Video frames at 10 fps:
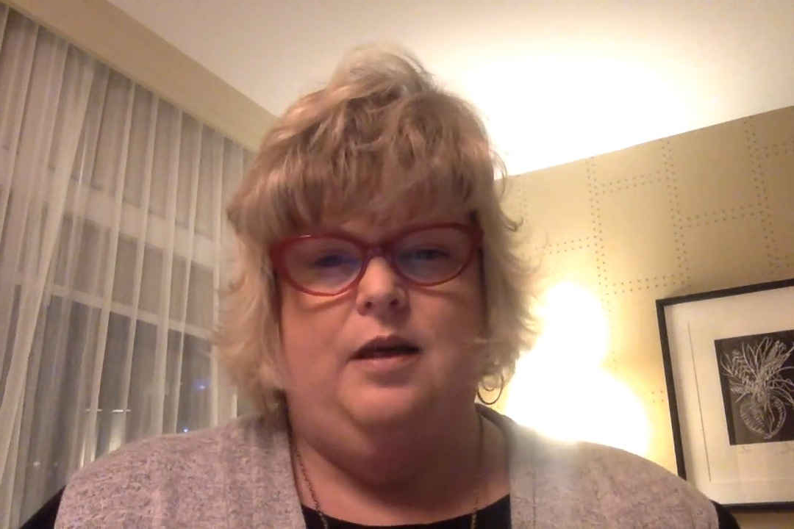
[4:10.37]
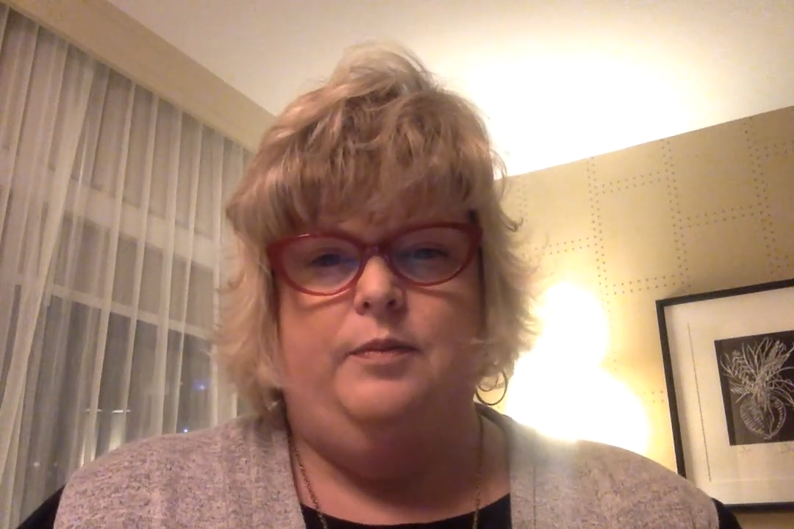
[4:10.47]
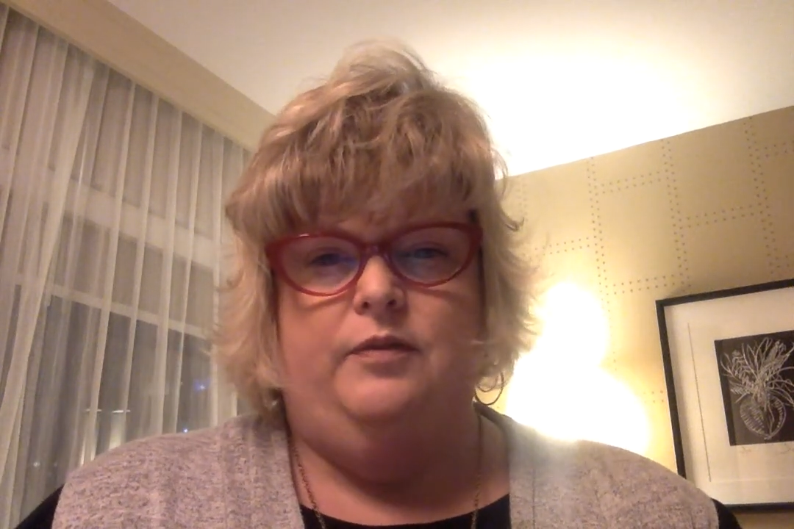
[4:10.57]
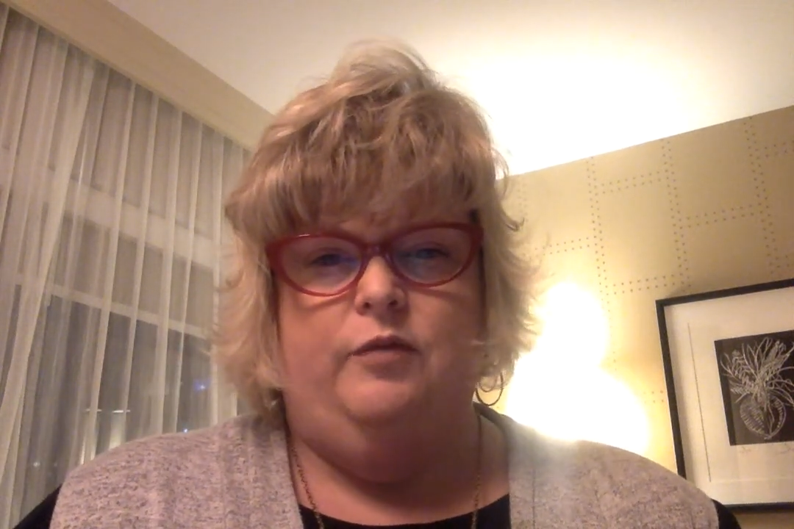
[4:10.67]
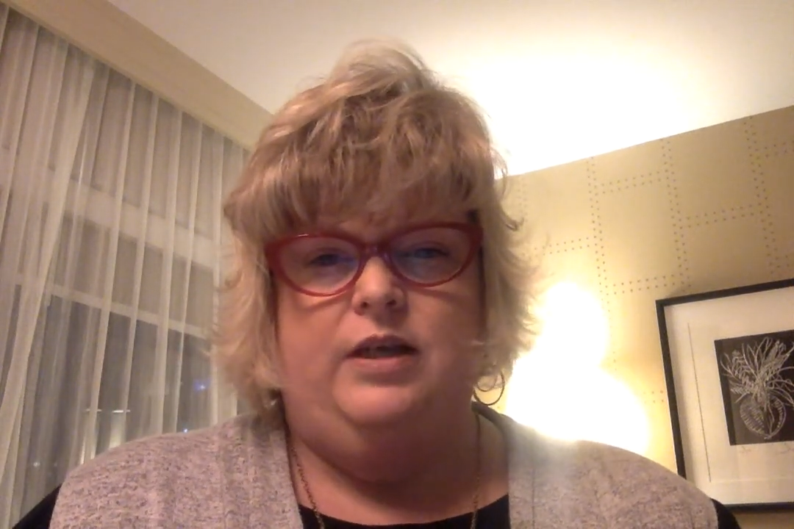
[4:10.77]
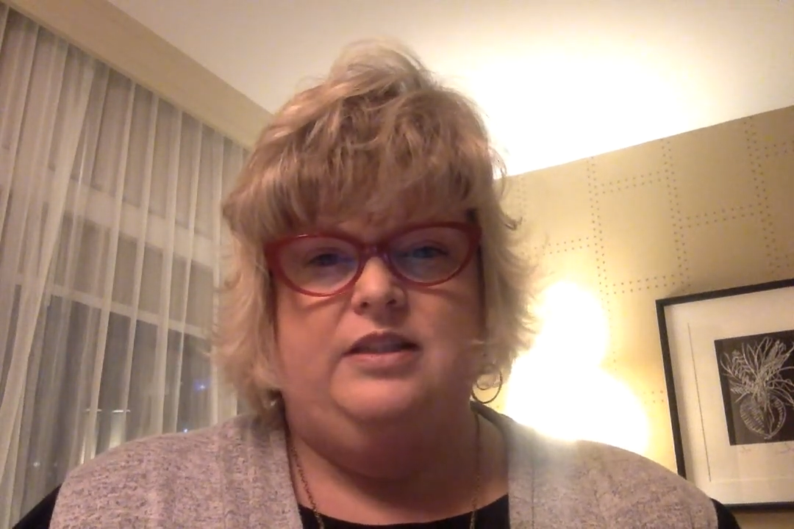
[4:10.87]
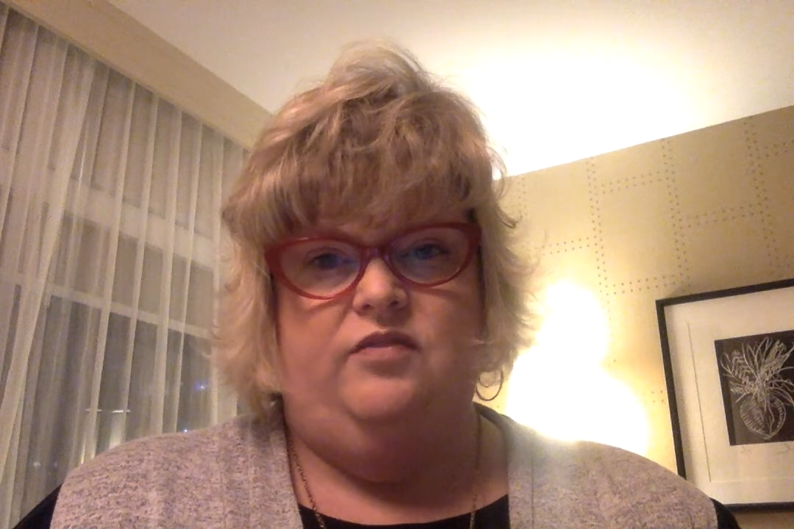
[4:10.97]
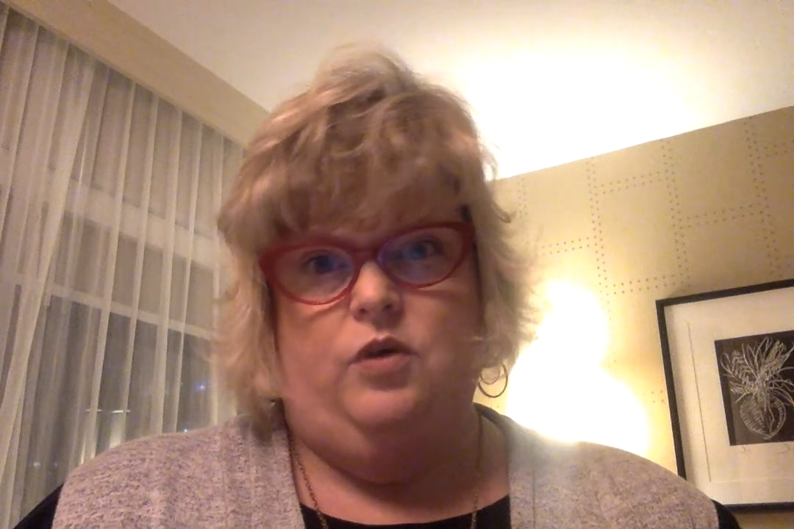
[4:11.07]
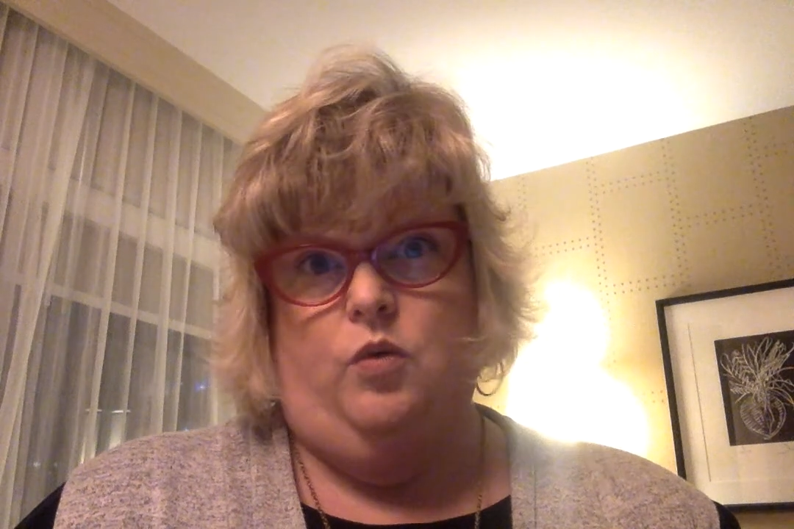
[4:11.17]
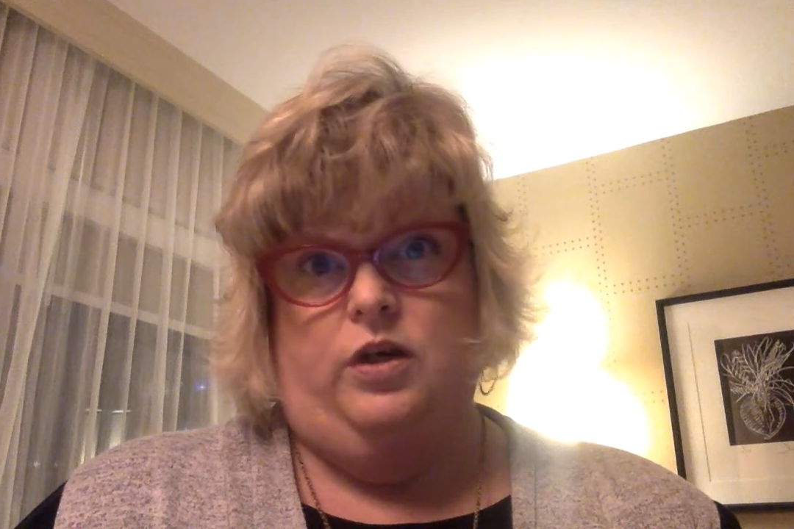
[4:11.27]
couple of weeks
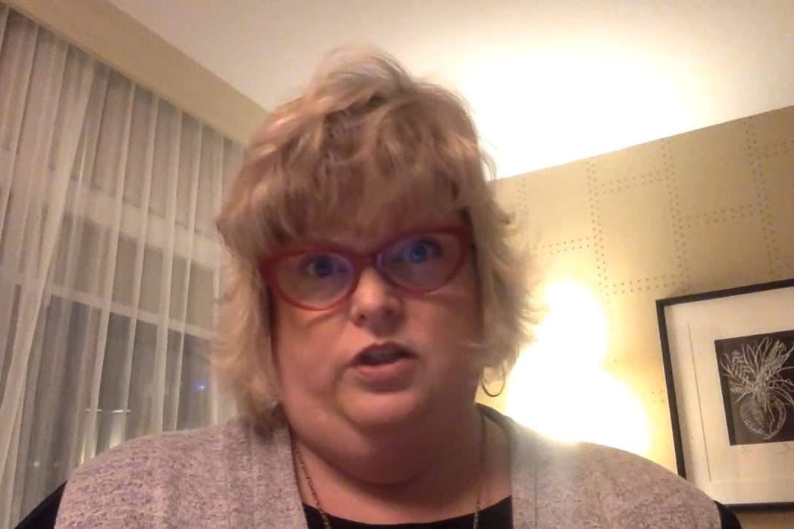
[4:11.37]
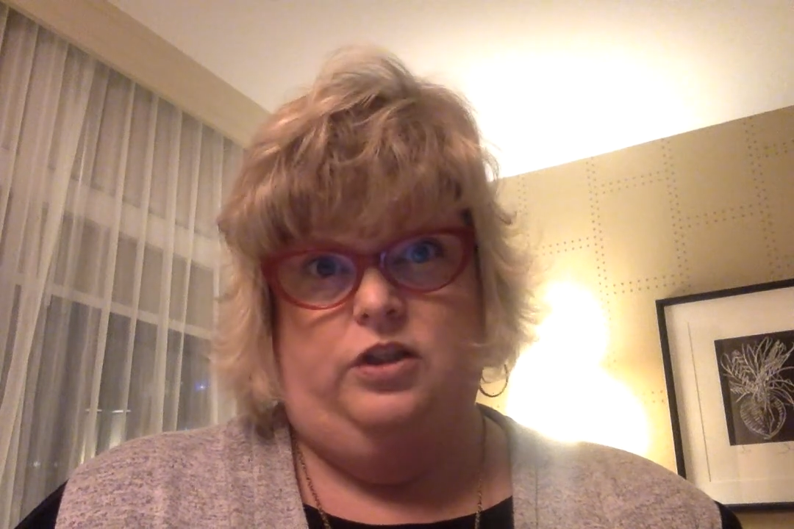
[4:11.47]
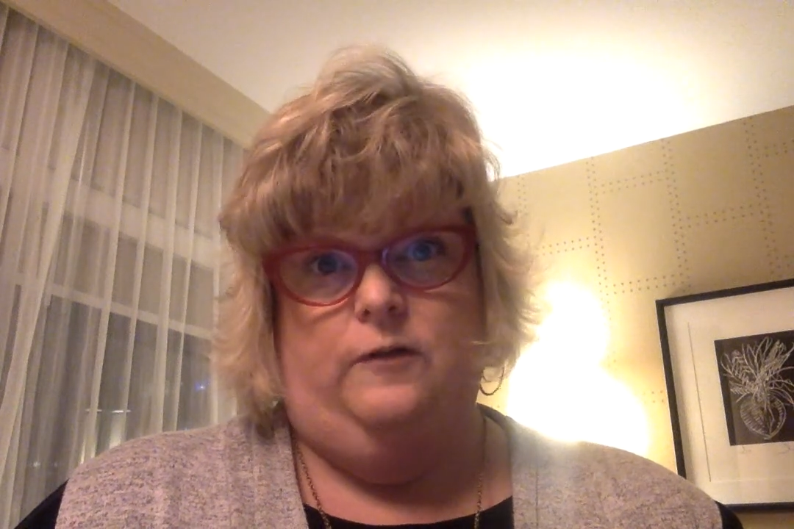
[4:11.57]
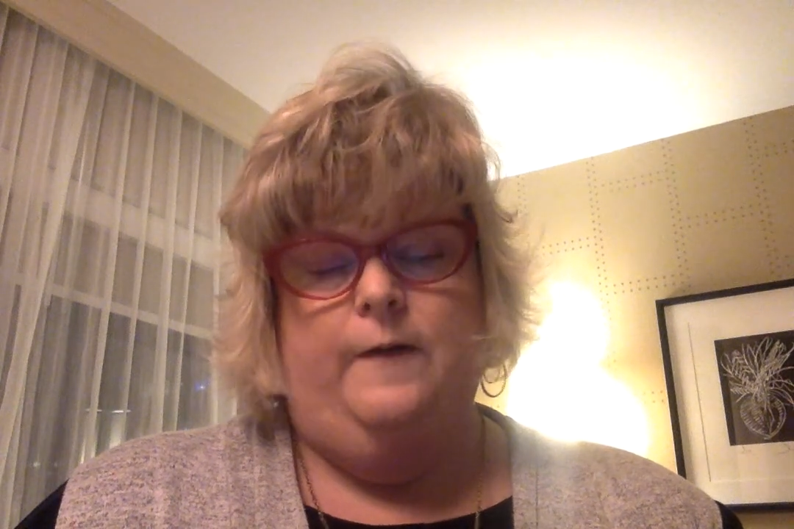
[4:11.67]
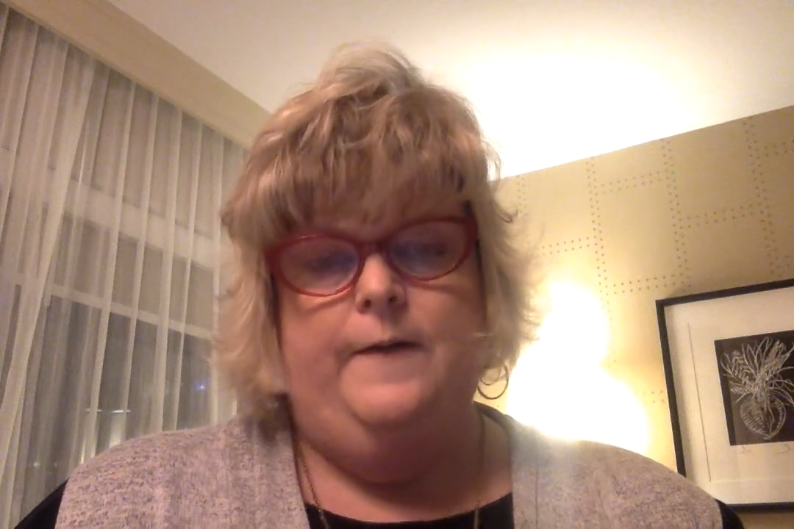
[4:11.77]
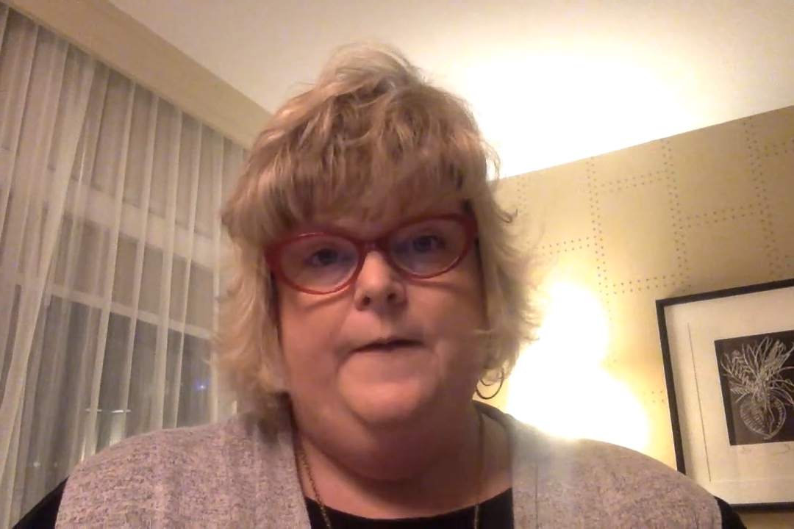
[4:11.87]
if you want to